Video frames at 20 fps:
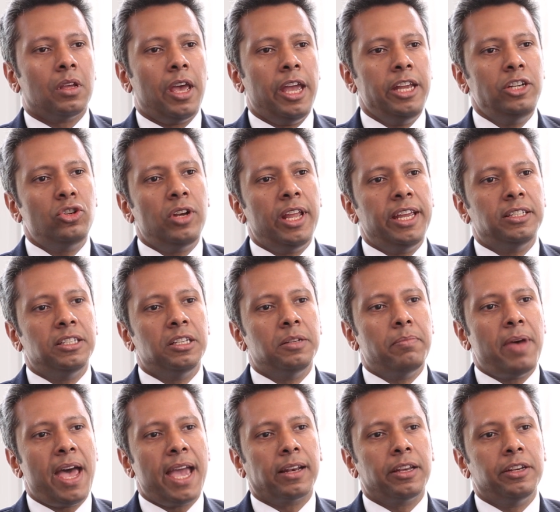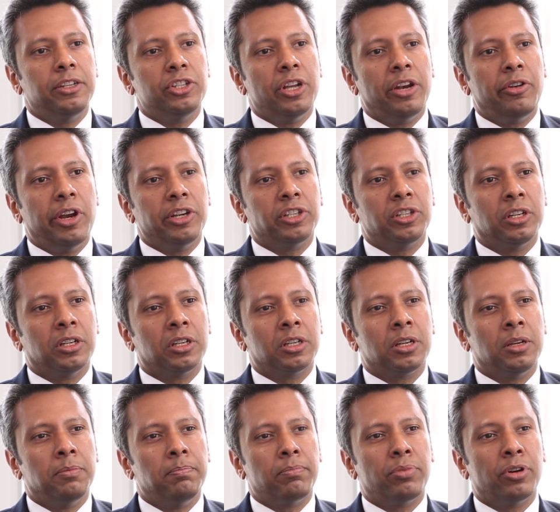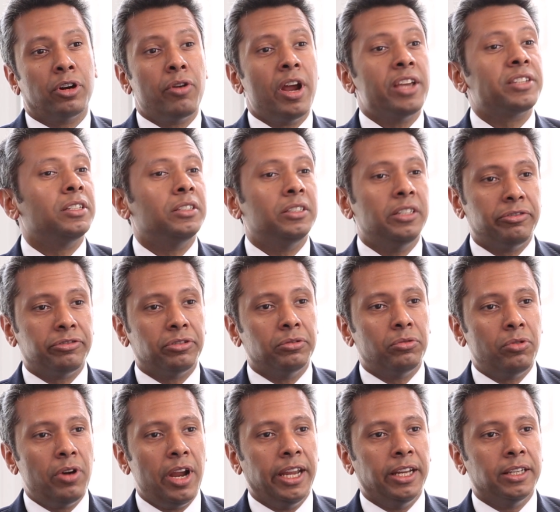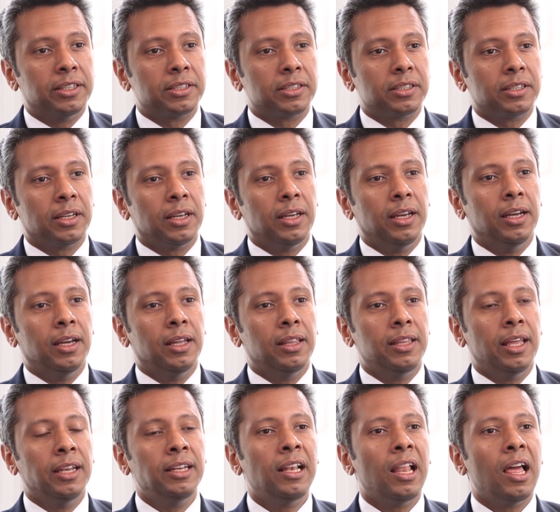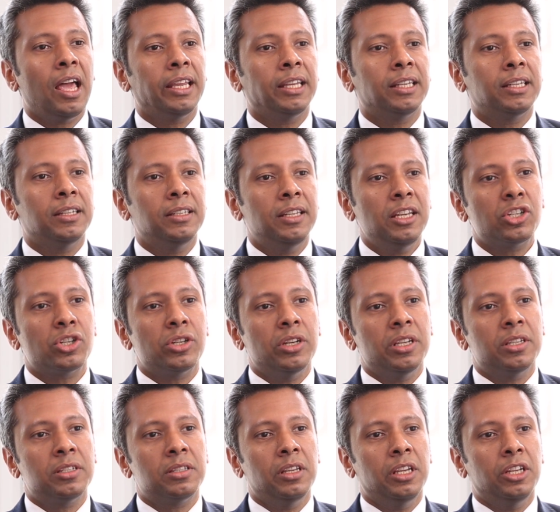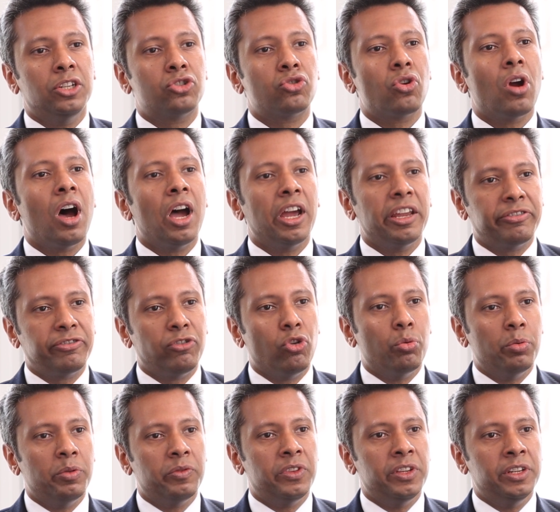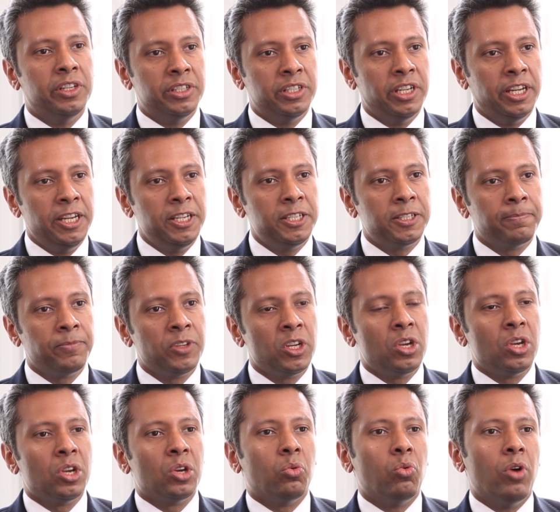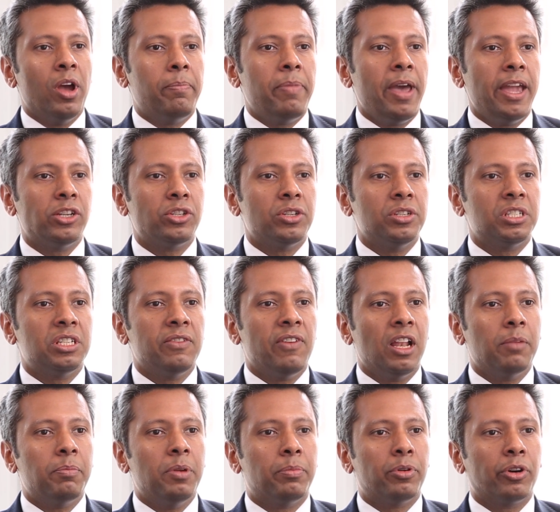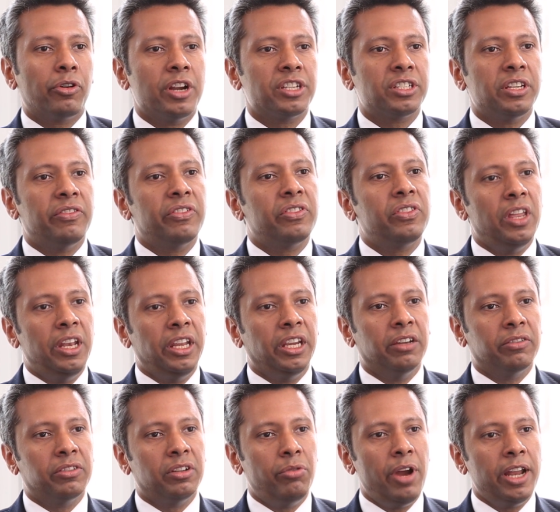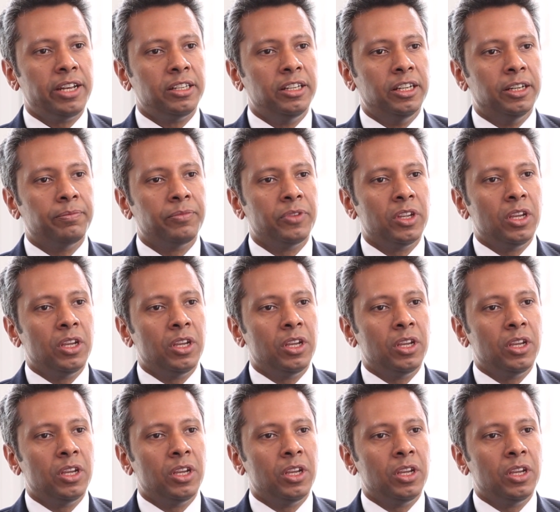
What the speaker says: Age-related macular degeneration can progress at different rates. The underlying condition is the dry form of the disease, where patients develop a progressive thinning of the retina.